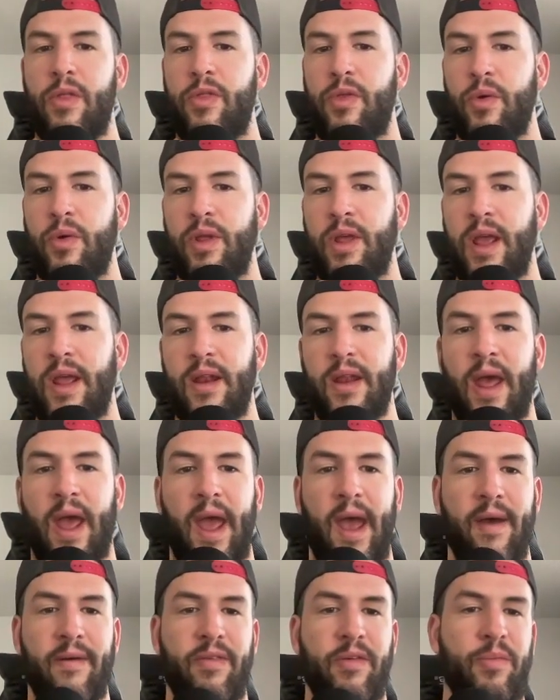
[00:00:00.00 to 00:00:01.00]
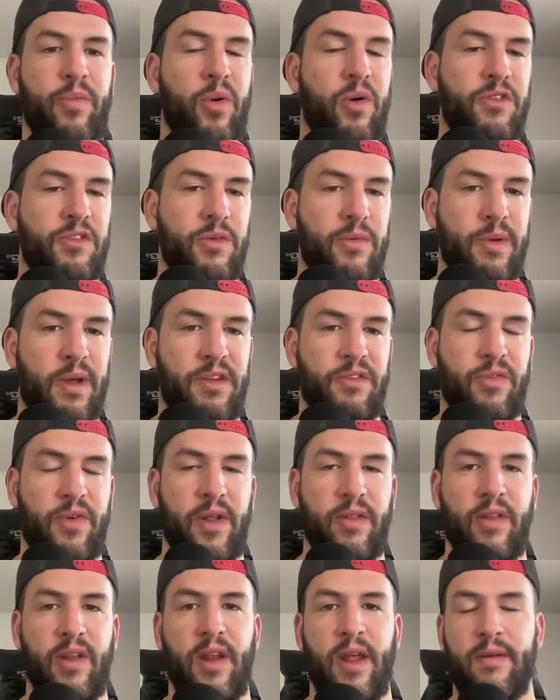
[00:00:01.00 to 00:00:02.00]
thirty-eight and a half points rebounds for
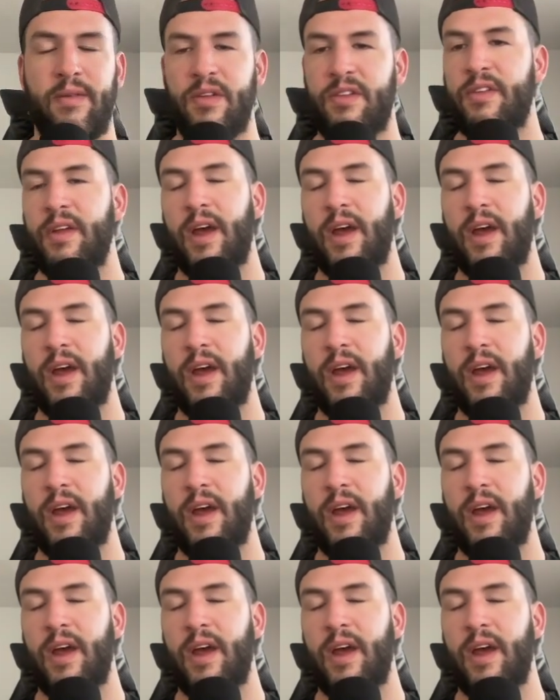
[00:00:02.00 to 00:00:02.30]
Anthony Davis.